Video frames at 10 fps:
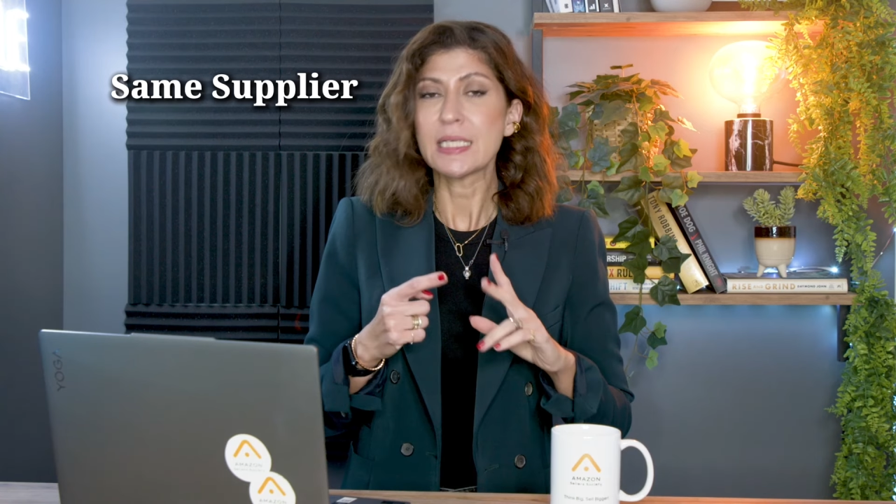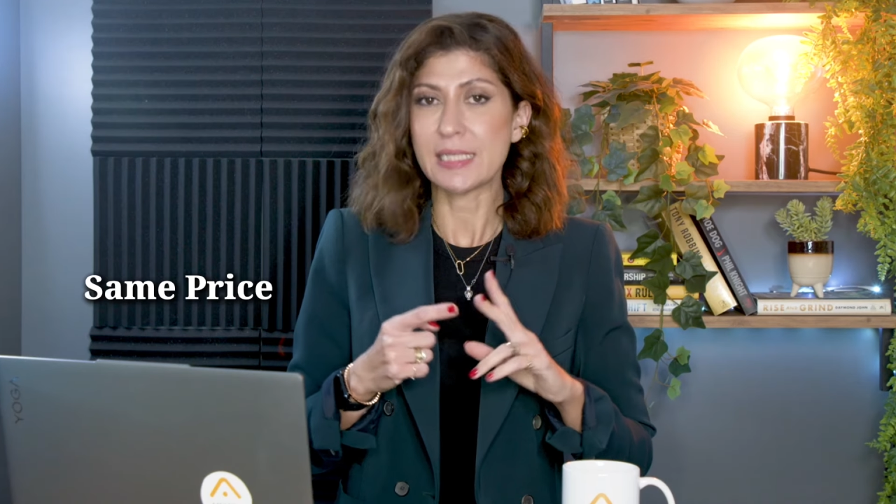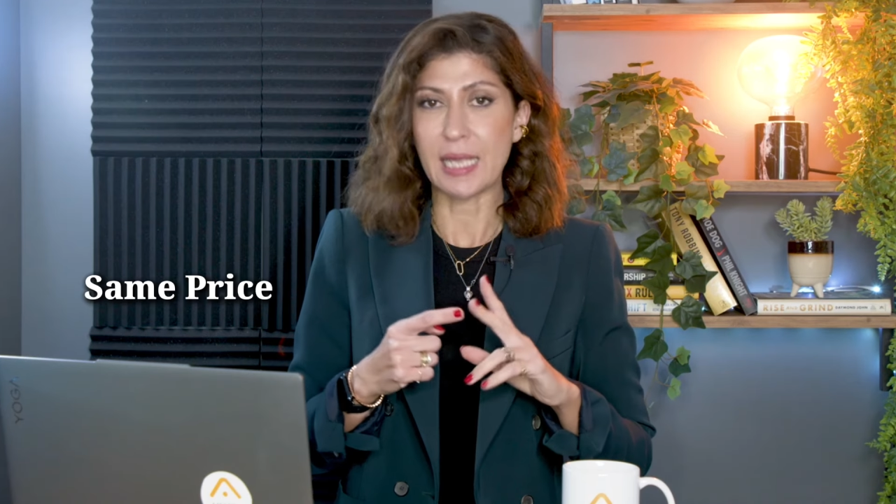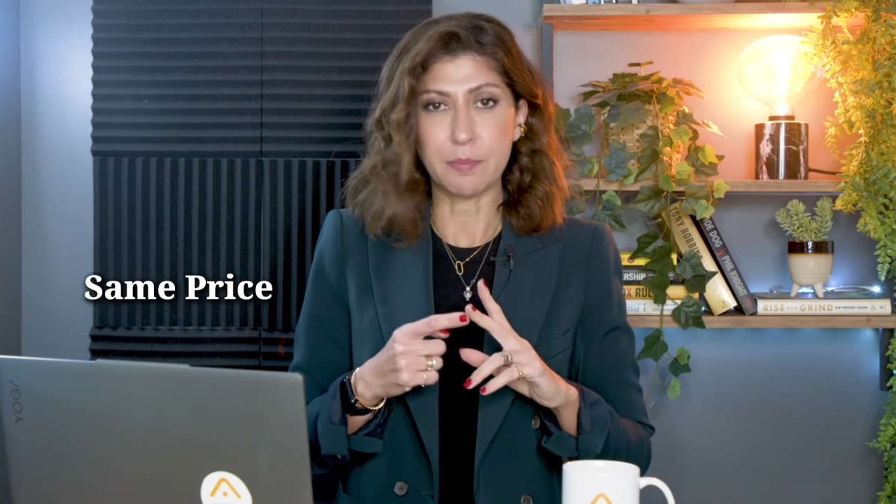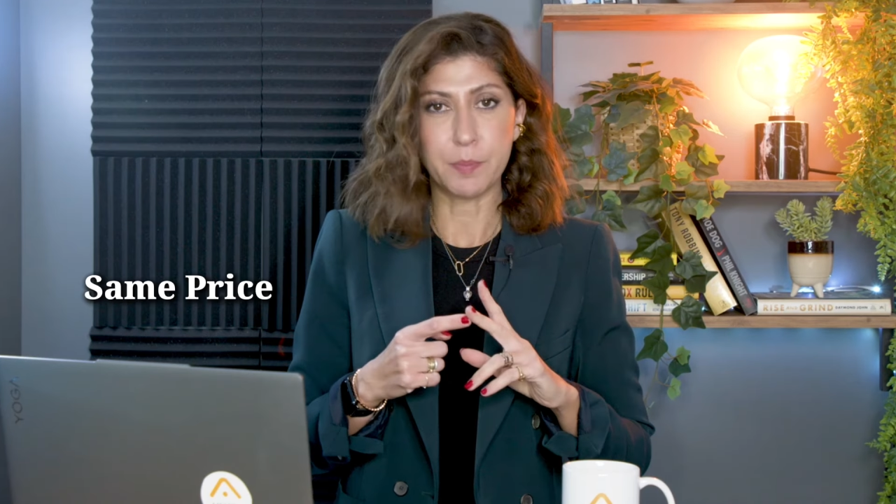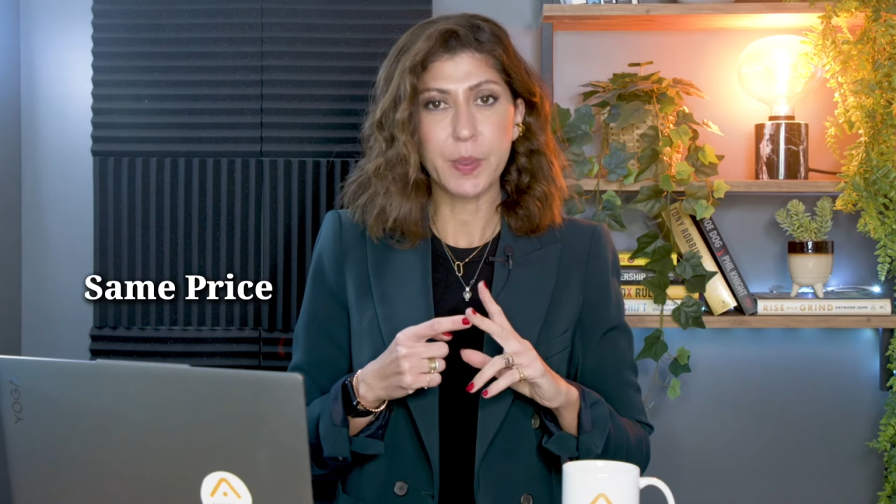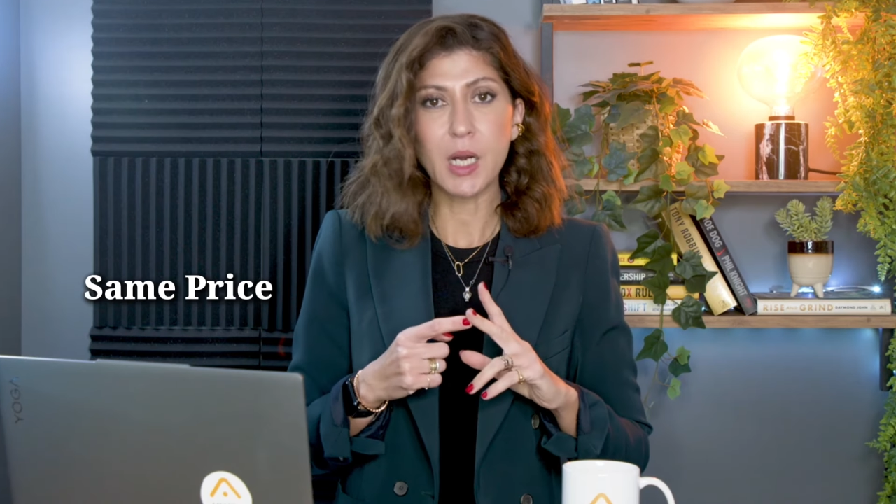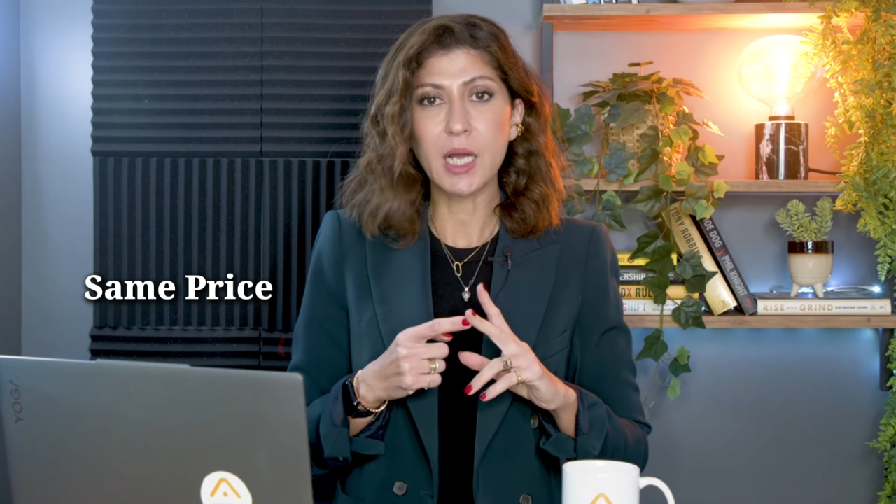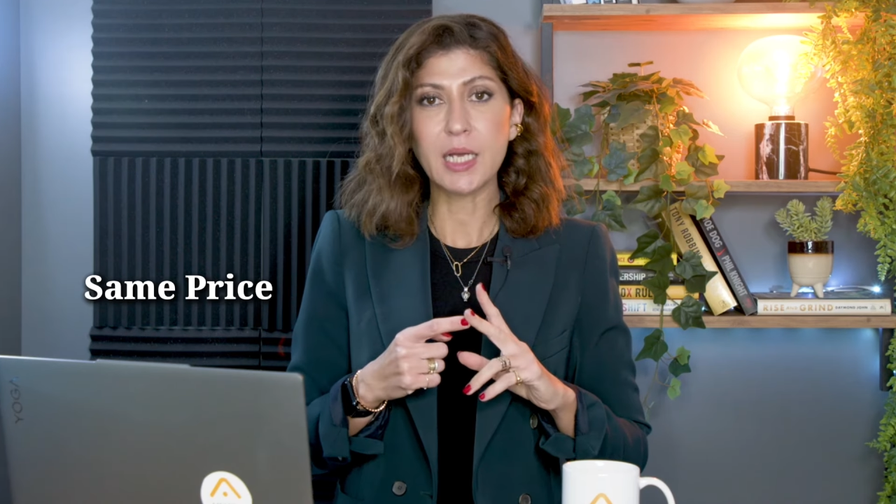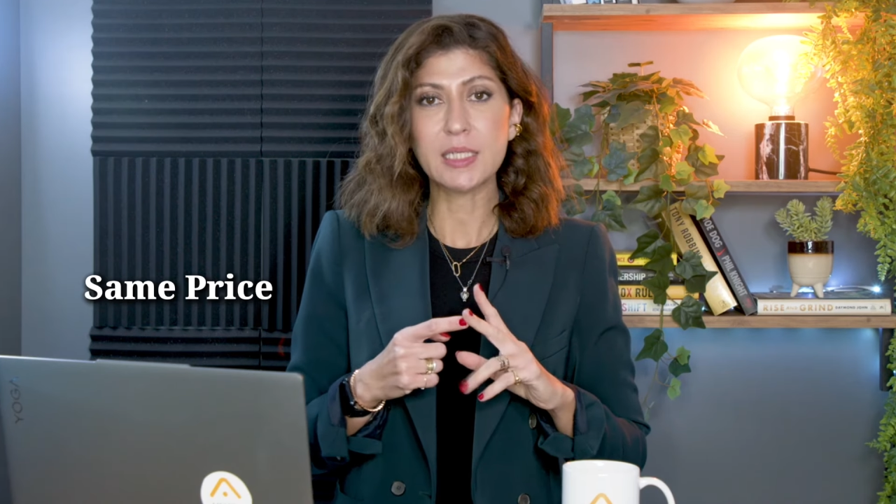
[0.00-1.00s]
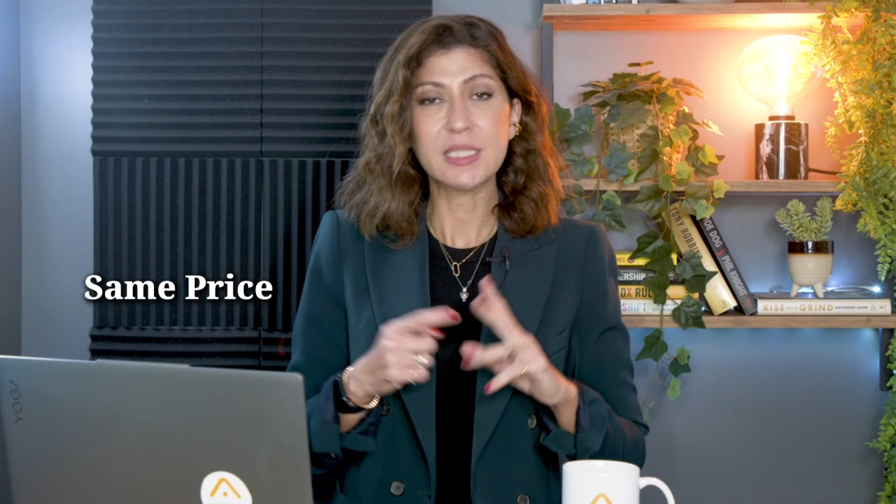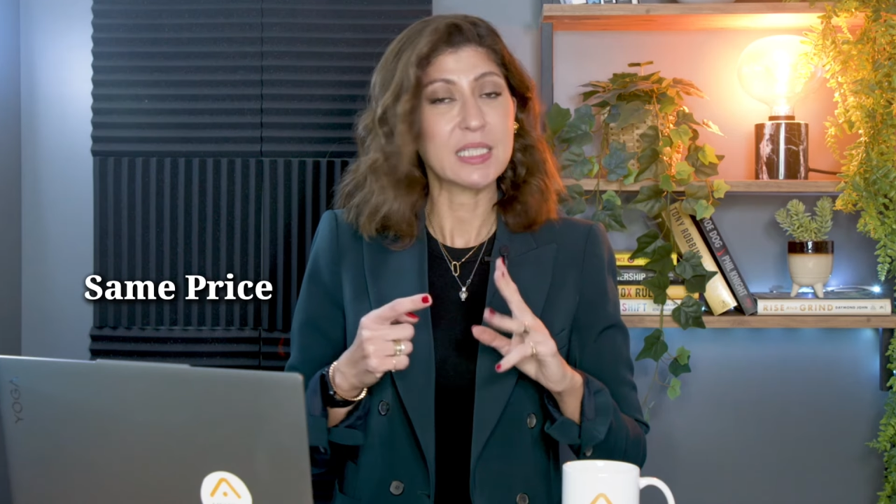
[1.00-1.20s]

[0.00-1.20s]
same price,